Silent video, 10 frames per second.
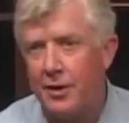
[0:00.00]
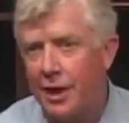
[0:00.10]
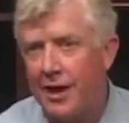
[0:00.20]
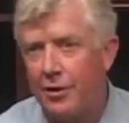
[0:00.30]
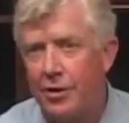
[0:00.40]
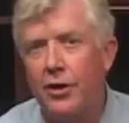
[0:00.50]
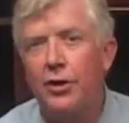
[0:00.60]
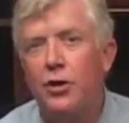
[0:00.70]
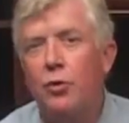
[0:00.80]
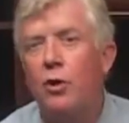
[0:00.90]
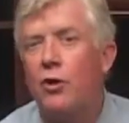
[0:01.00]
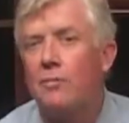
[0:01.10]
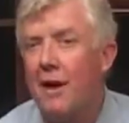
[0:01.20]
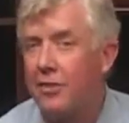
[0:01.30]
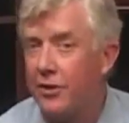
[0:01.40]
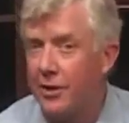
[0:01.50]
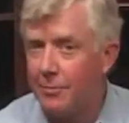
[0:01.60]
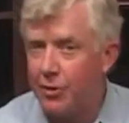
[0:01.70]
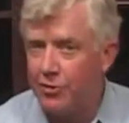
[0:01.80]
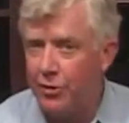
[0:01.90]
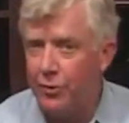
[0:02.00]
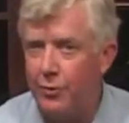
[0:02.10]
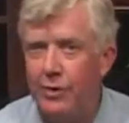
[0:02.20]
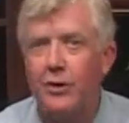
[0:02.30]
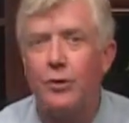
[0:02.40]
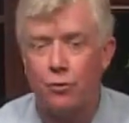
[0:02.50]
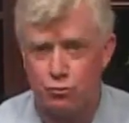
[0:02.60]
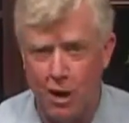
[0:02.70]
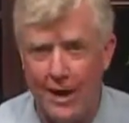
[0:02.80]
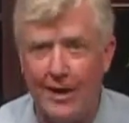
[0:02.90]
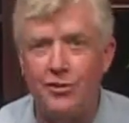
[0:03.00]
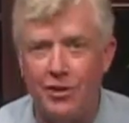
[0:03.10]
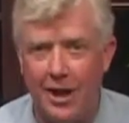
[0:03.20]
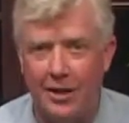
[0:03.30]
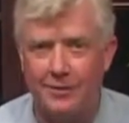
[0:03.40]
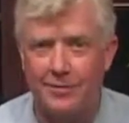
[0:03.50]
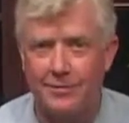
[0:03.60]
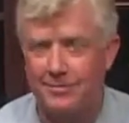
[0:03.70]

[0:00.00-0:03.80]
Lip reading: Later, you learn method number 2, writing checks.